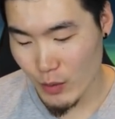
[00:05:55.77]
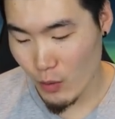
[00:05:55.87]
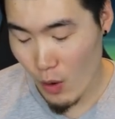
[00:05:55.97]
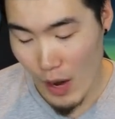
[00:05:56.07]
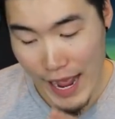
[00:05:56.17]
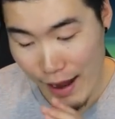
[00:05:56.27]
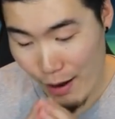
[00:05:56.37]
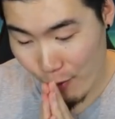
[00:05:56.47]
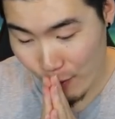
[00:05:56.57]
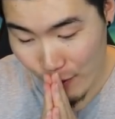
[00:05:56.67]

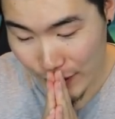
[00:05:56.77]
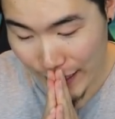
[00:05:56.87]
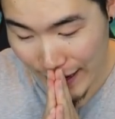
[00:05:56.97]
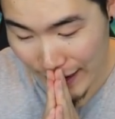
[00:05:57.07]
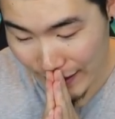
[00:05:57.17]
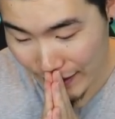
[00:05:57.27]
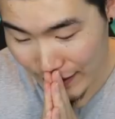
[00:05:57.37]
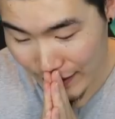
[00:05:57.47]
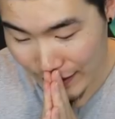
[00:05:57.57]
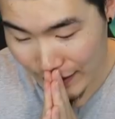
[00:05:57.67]
Whoa! Okay.
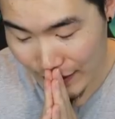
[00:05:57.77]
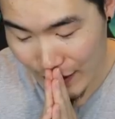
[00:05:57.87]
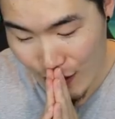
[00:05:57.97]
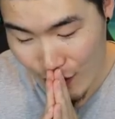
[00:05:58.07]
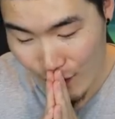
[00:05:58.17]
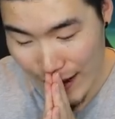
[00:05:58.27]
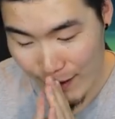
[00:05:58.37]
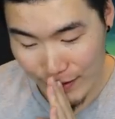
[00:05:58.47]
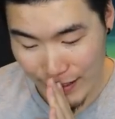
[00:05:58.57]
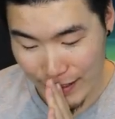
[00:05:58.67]
Oh
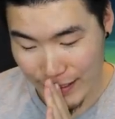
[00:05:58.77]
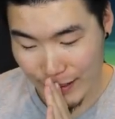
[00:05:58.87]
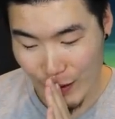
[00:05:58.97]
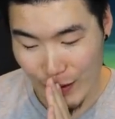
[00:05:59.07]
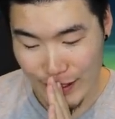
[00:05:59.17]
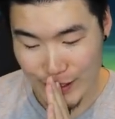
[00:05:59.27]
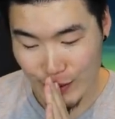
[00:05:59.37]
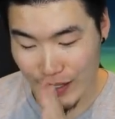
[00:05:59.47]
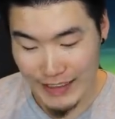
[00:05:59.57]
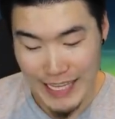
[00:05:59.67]
wow. Okay, Kid Gohan
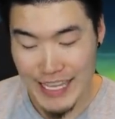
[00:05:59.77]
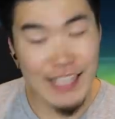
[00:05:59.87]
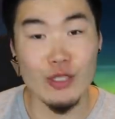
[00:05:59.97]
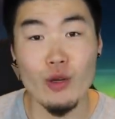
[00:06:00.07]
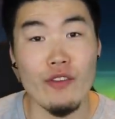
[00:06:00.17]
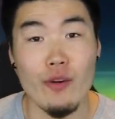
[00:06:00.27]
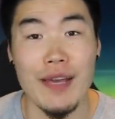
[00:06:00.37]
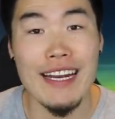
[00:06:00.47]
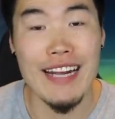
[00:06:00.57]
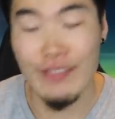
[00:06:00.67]
too. That's a new one for
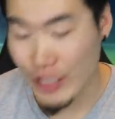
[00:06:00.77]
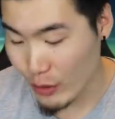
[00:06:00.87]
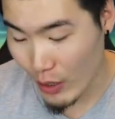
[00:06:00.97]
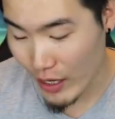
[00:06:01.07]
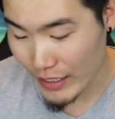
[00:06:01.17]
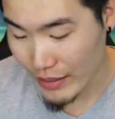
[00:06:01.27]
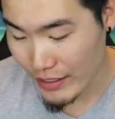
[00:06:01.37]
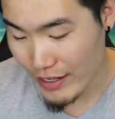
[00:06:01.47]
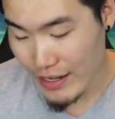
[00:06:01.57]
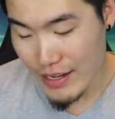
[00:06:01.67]
me. I didn't have the Kid Gohan either.